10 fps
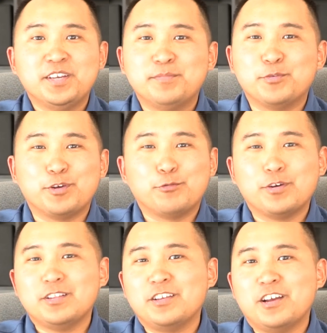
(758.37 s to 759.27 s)
but we
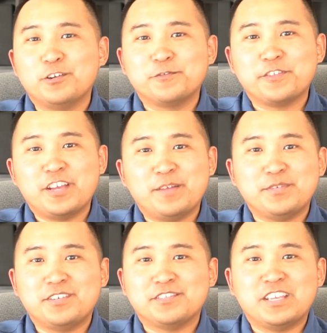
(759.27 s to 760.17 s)
quickly got over that
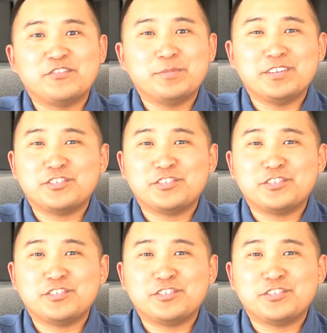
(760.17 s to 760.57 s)
because everybody